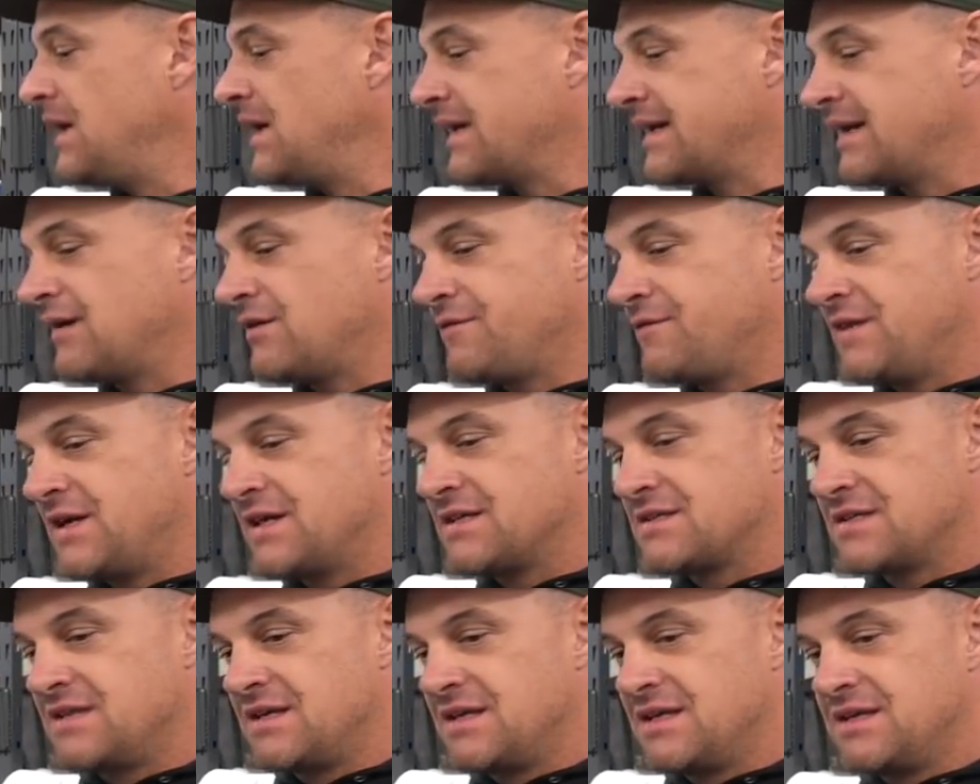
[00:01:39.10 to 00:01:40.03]
How
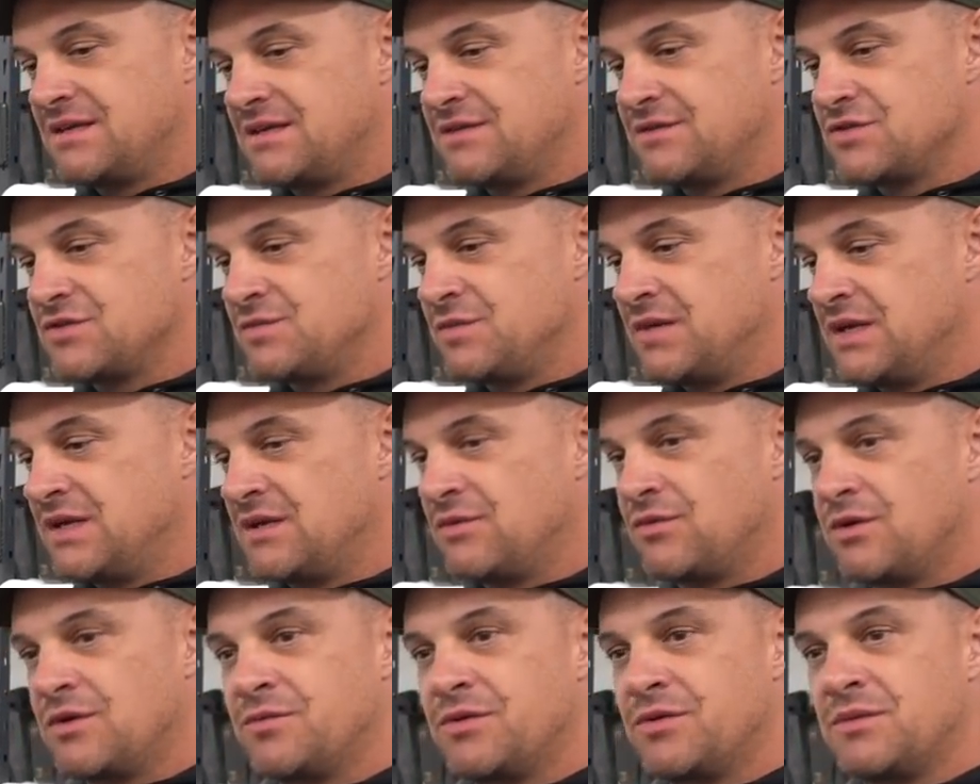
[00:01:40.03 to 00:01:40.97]
fast can I get those made? I
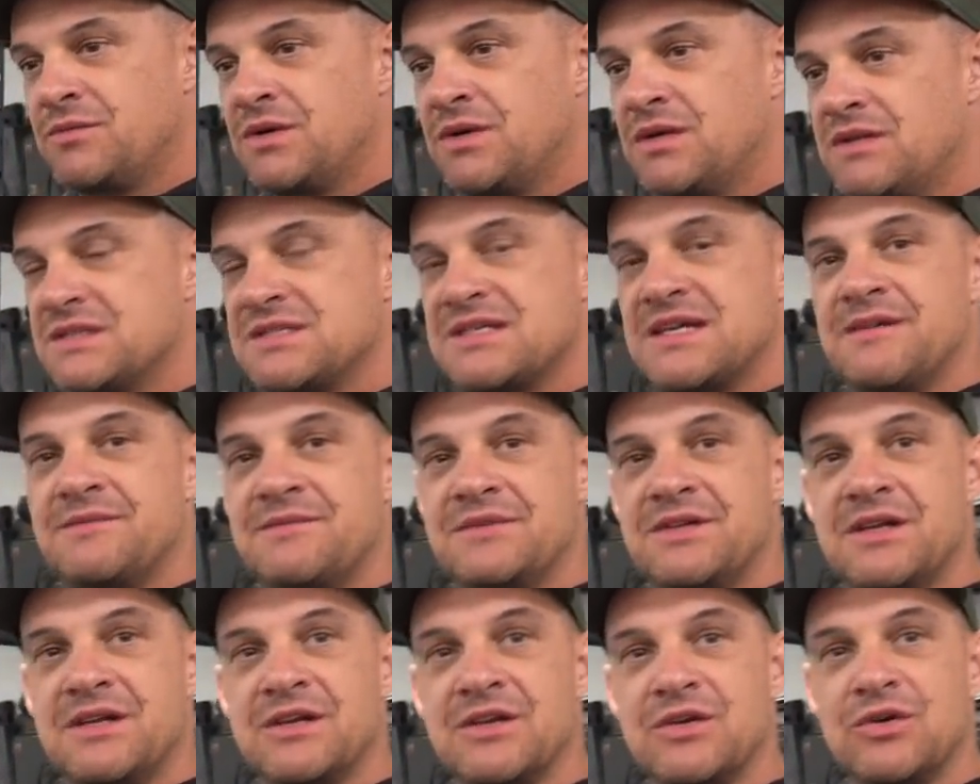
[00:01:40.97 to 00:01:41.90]
want to put them on. Just have them
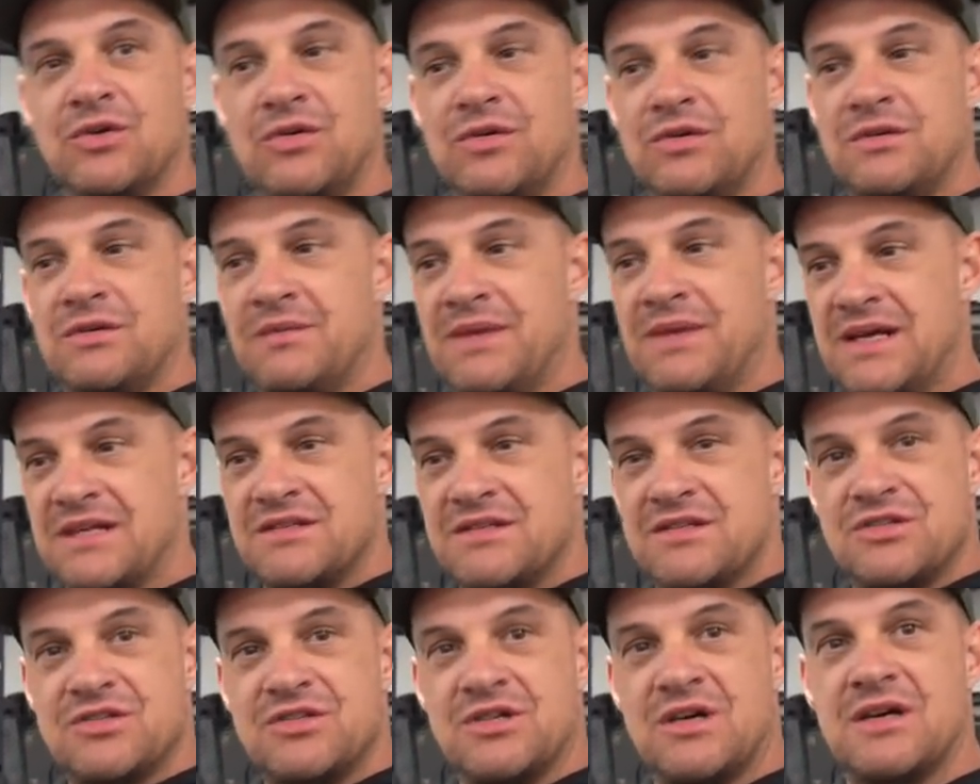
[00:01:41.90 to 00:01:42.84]
done in gold to match
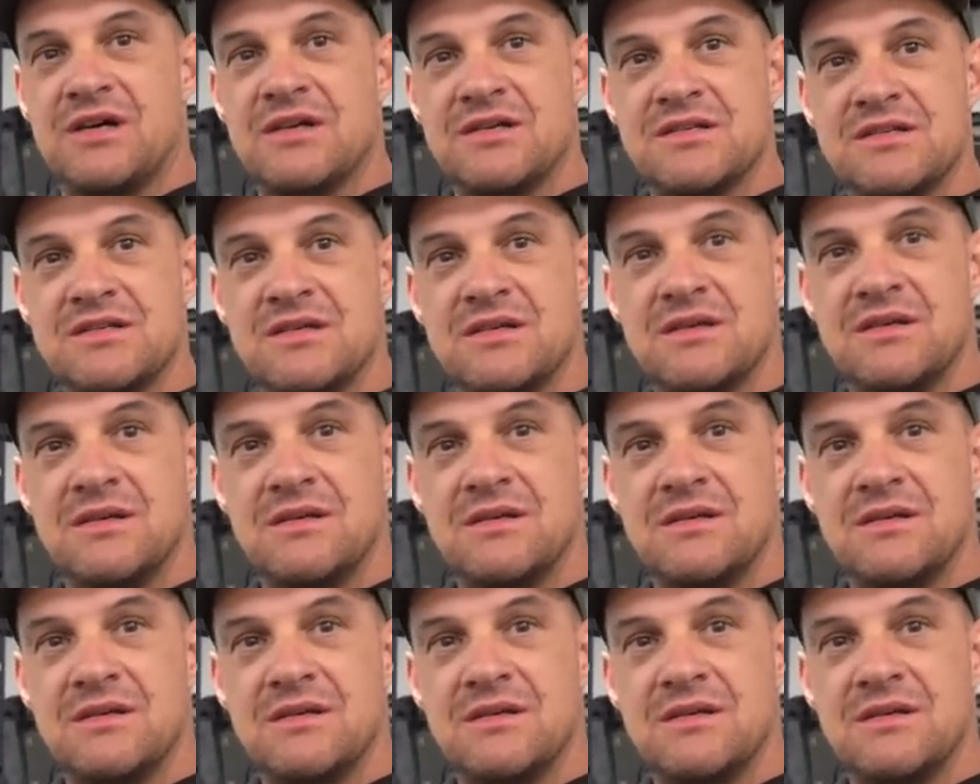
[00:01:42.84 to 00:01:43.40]
the shocks.